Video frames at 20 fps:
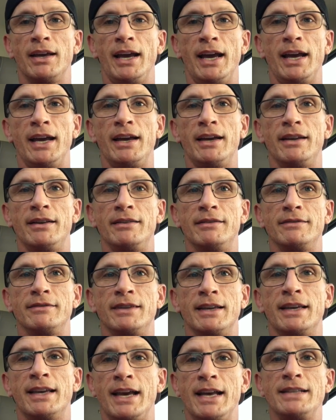And
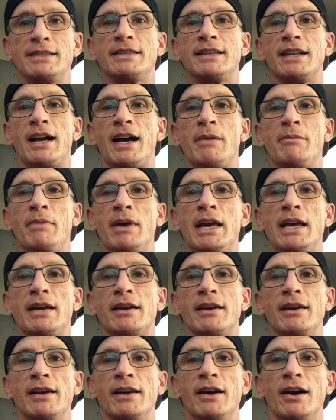the gains that I
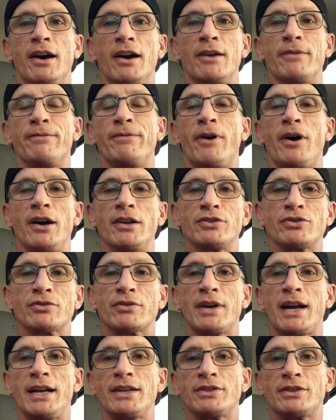make are fought,
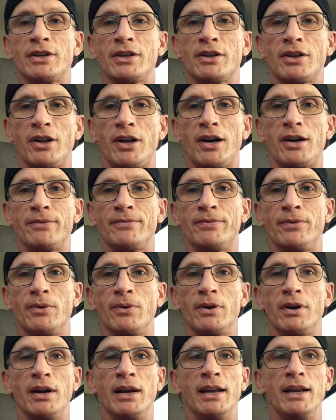scratched, and clawed
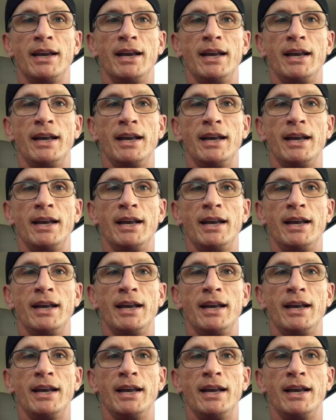for,